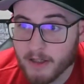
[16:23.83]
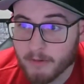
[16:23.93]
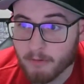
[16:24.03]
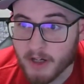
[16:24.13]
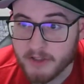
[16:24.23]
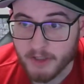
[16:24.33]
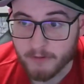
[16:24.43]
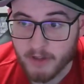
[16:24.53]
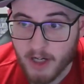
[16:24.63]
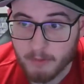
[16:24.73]
watching
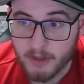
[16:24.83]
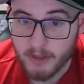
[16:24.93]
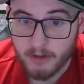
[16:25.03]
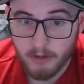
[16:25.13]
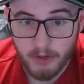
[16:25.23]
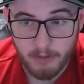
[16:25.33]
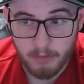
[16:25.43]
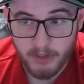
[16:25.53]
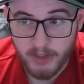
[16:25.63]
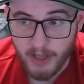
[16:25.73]
Fromber throw a
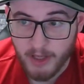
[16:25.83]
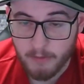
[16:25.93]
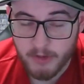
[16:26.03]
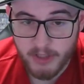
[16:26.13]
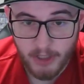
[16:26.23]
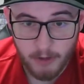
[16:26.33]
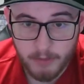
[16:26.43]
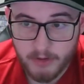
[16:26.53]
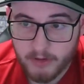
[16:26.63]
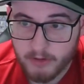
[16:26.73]
complete game, which
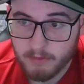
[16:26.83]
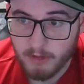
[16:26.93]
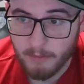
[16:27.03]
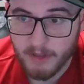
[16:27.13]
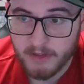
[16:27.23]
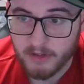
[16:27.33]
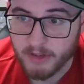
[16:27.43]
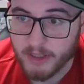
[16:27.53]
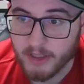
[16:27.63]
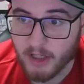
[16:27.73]
helps
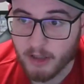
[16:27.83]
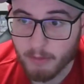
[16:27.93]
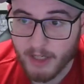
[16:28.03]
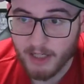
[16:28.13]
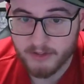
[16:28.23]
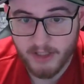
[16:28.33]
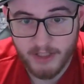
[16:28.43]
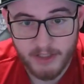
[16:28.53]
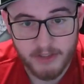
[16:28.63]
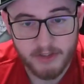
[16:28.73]
immensely. Hunter Brown setting
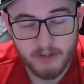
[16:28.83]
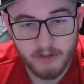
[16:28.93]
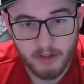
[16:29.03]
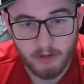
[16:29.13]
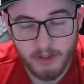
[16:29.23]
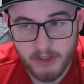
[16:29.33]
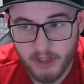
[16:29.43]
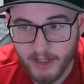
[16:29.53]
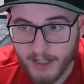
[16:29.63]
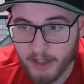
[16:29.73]
his career
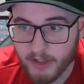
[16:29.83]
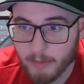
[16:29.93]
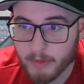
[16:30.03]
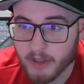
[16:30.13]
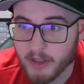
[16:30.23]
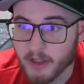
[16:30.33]
strikeout number,